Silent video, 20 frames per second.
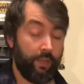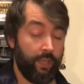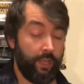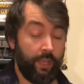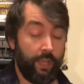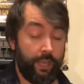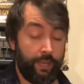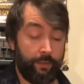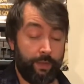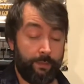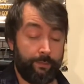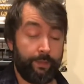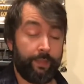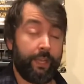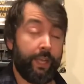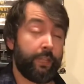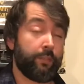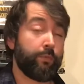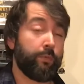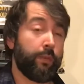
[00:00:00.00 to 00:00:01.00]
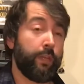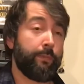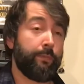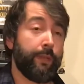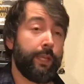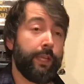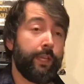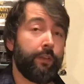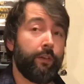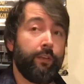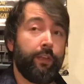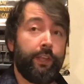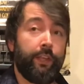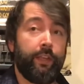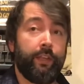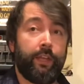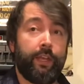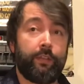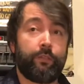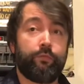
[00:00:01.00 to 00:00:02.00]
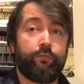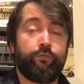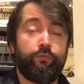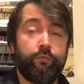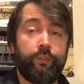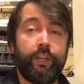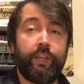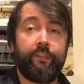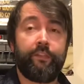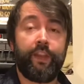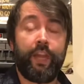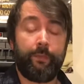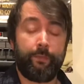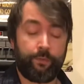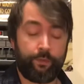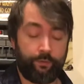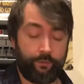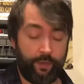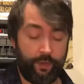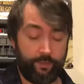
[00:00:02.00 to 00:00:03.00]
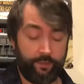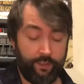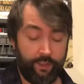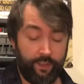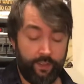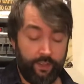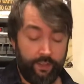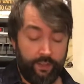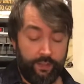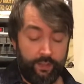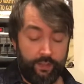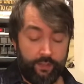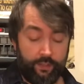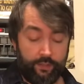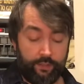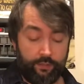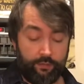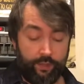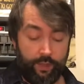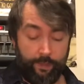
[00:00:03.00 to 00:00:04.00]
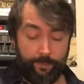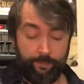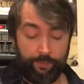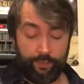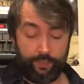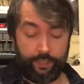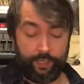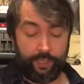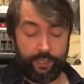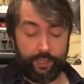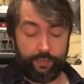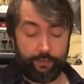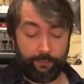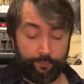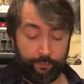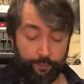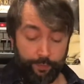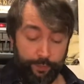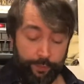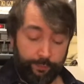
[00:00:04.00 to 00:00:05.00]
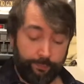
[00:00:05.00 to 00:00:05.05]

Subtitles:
Anyway, but that's what he played on it. That's a really famous riff. So I'm plugging this through.